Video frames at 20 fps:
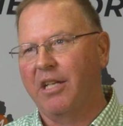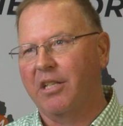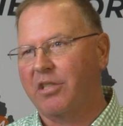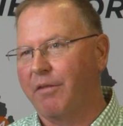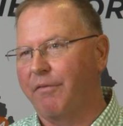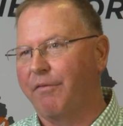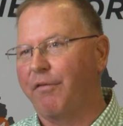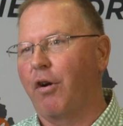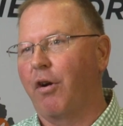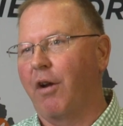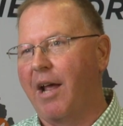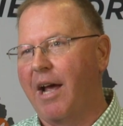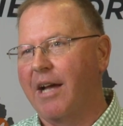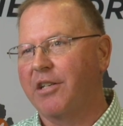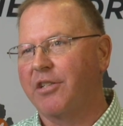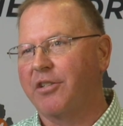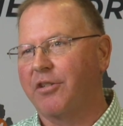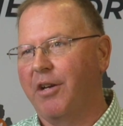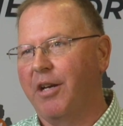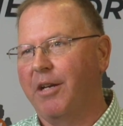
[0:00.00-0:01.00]
some
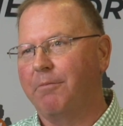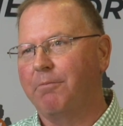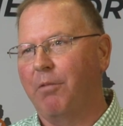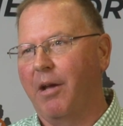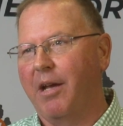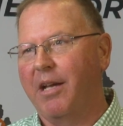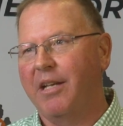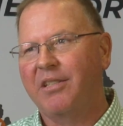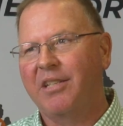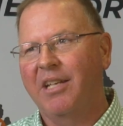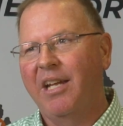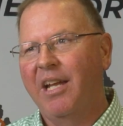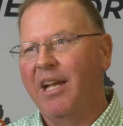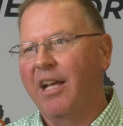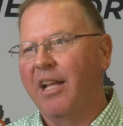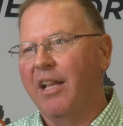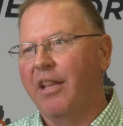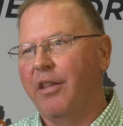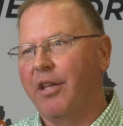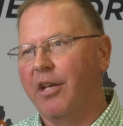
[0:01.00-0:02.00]
fertilizer in place.
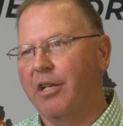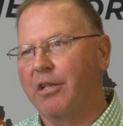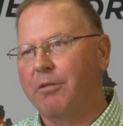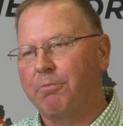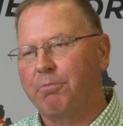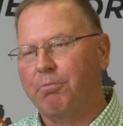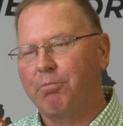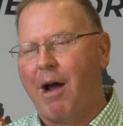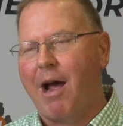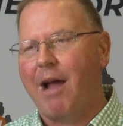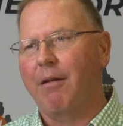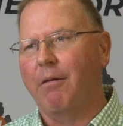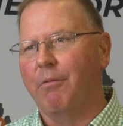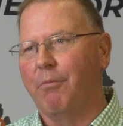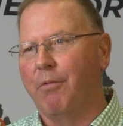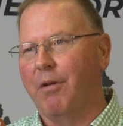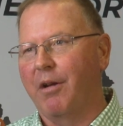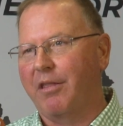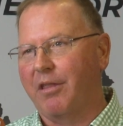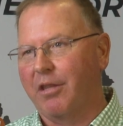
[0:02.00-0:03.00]
The
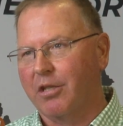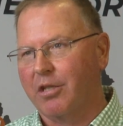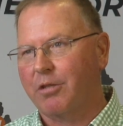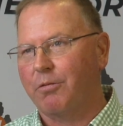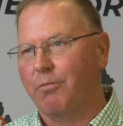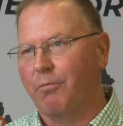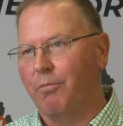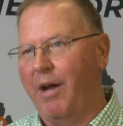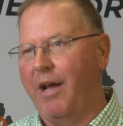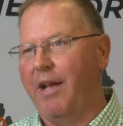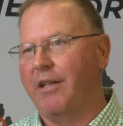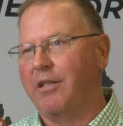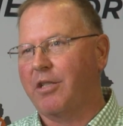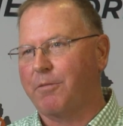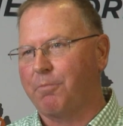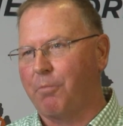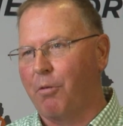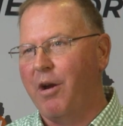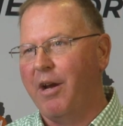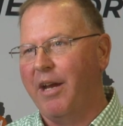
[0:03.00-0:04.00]
problem with the wet
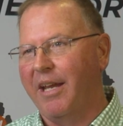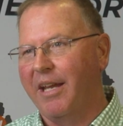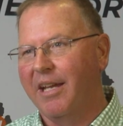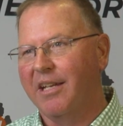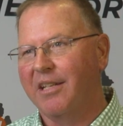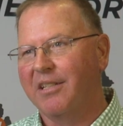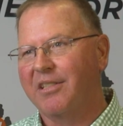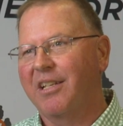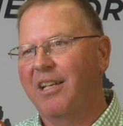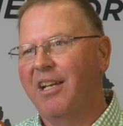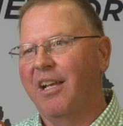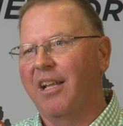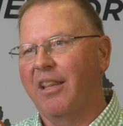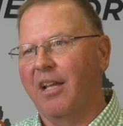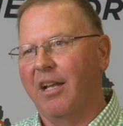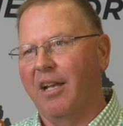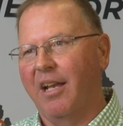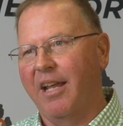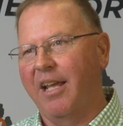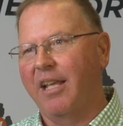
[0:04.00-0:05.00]
spring is
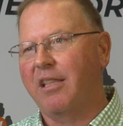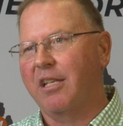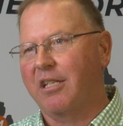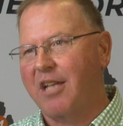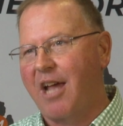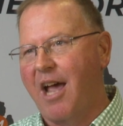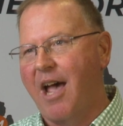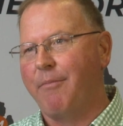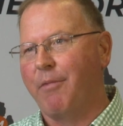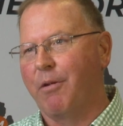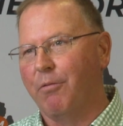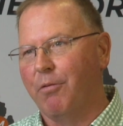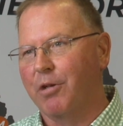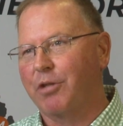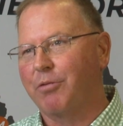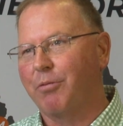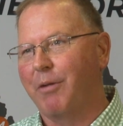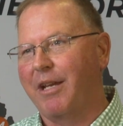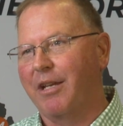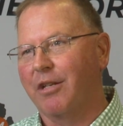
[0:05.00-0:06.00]
the length of time in
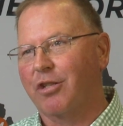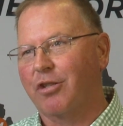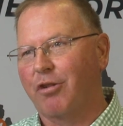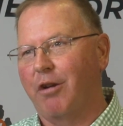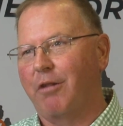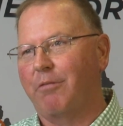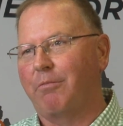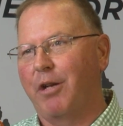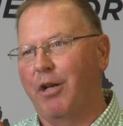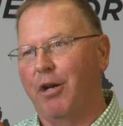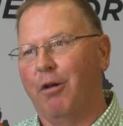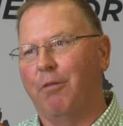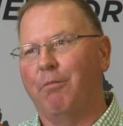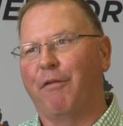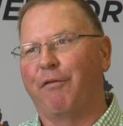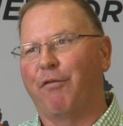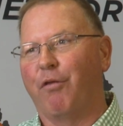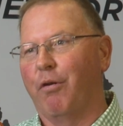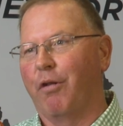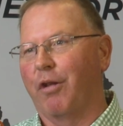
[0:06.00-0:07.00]
which we can strip till
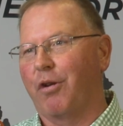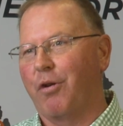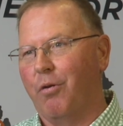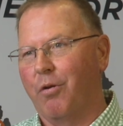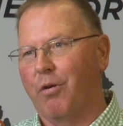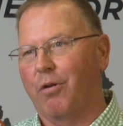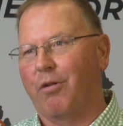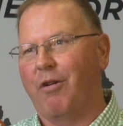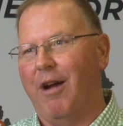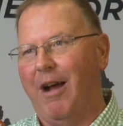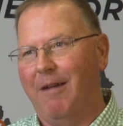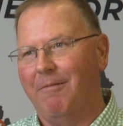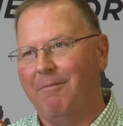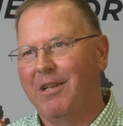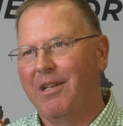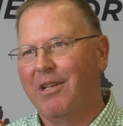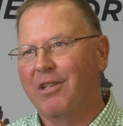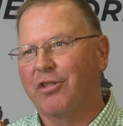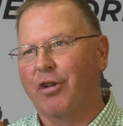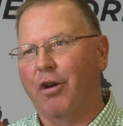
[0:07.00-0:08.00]
before the corn crop.
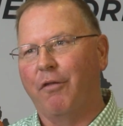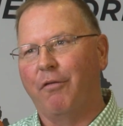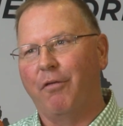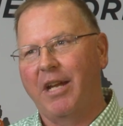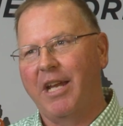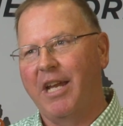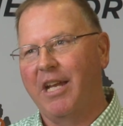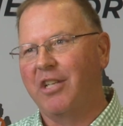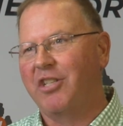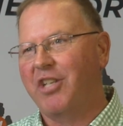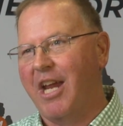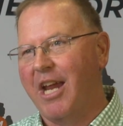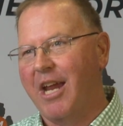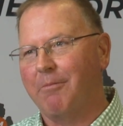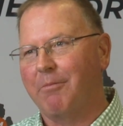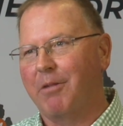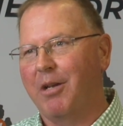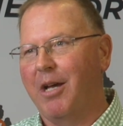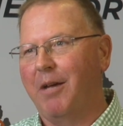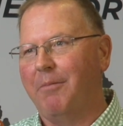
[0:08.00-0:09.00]
So if we get
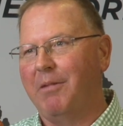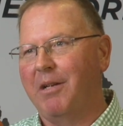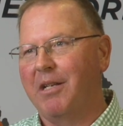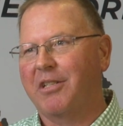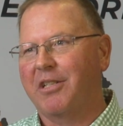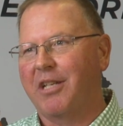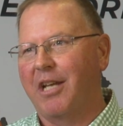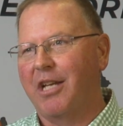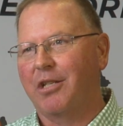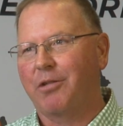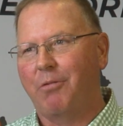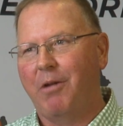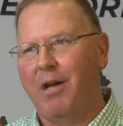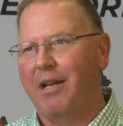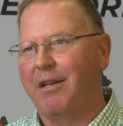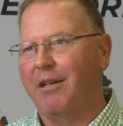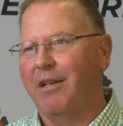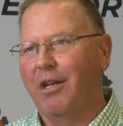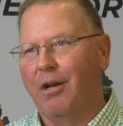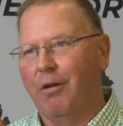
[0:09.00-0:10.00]
jammed up and it stays
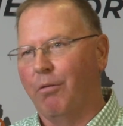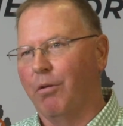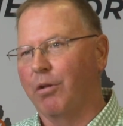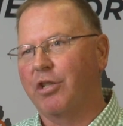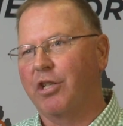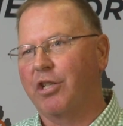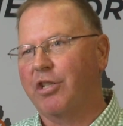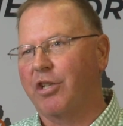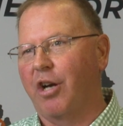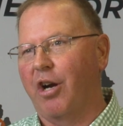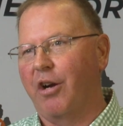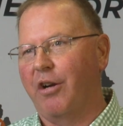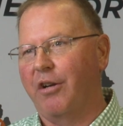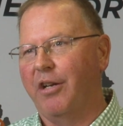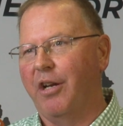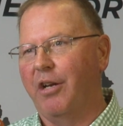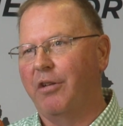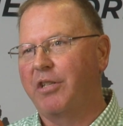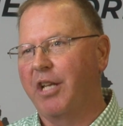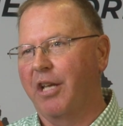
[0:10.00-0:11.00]
wet, we'll just start
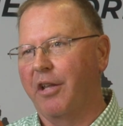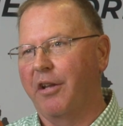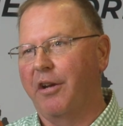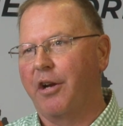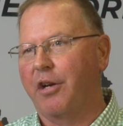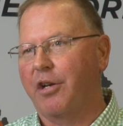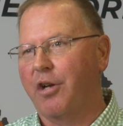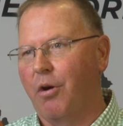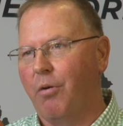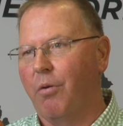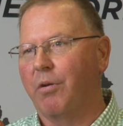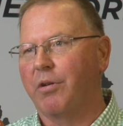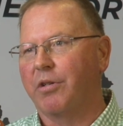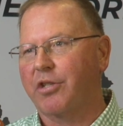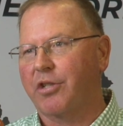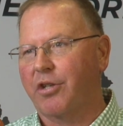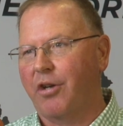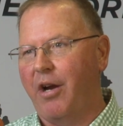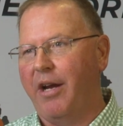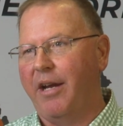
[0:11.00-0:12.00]
no-tilling our corn
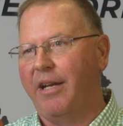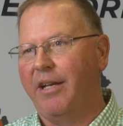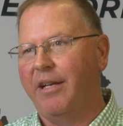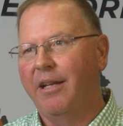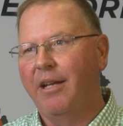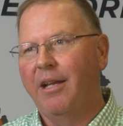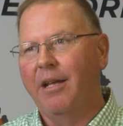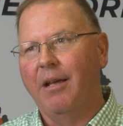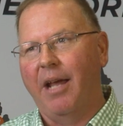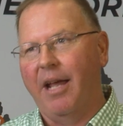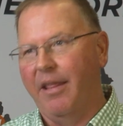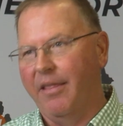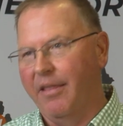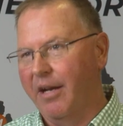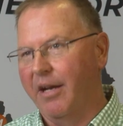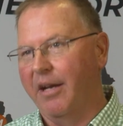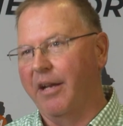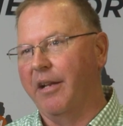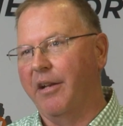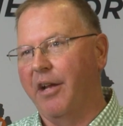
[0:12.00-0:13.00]
straight. And
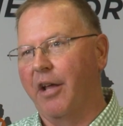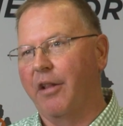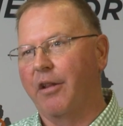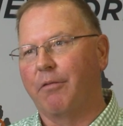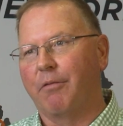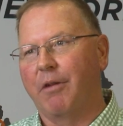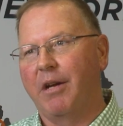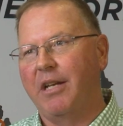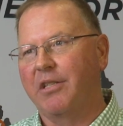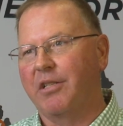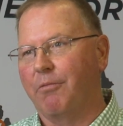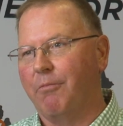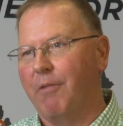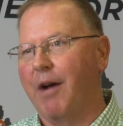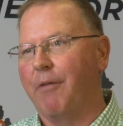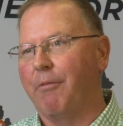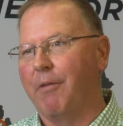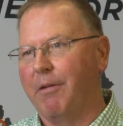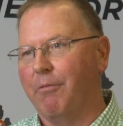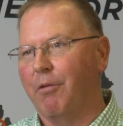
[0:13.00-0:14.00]
then another reason
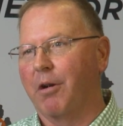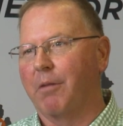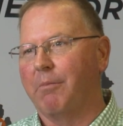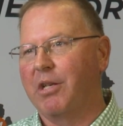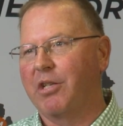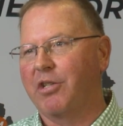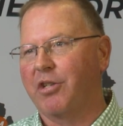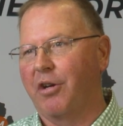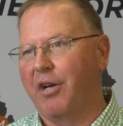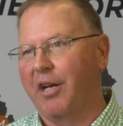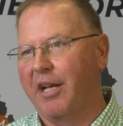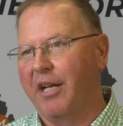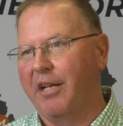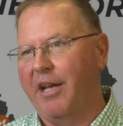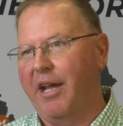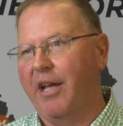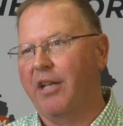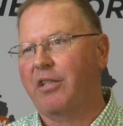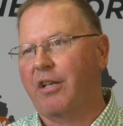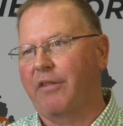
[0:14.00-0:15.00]
why we want to be sure to get
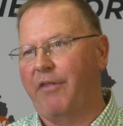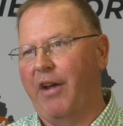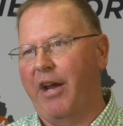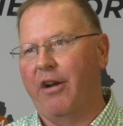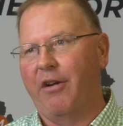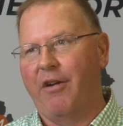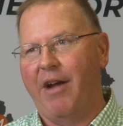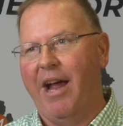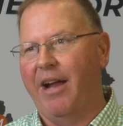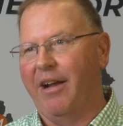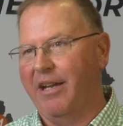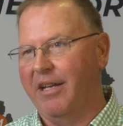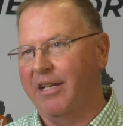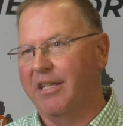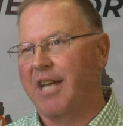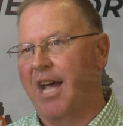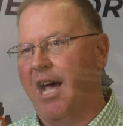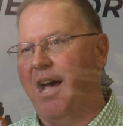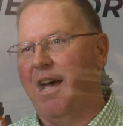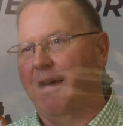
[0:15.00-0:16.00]
the excavator out in
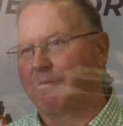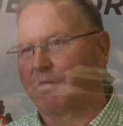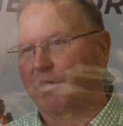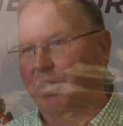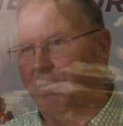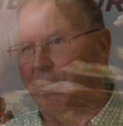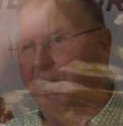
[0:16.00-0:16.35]
time so we